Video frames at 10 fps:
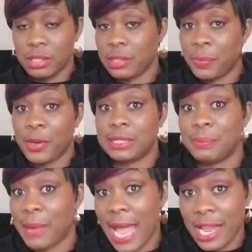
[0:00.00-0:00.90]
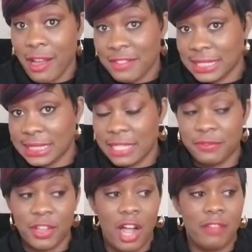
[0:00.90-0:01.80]
the person buying obviously is
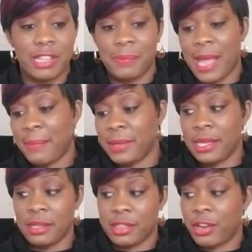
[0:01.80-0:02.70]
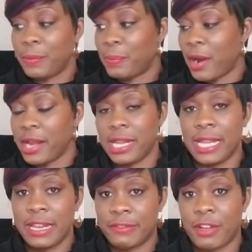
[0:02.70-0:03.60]
involved, there might be third
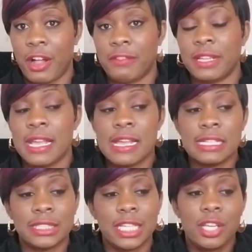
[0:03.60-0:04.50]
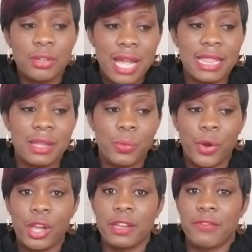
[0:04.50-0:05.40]
party involved. So you look at the
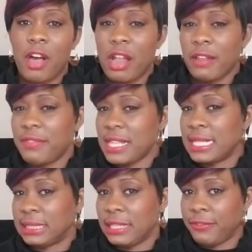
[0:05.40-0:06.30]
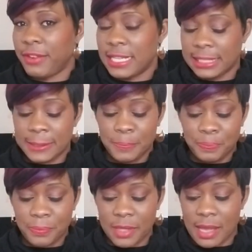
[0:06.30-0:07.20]
world of all of these different
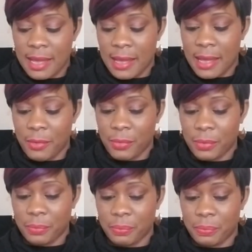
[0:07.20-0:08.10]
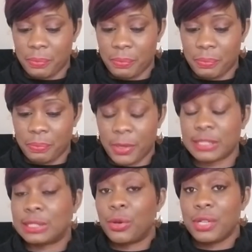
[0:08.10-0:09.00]
uh,
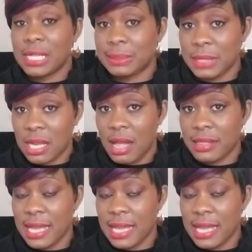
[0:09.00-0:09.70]
personas, we call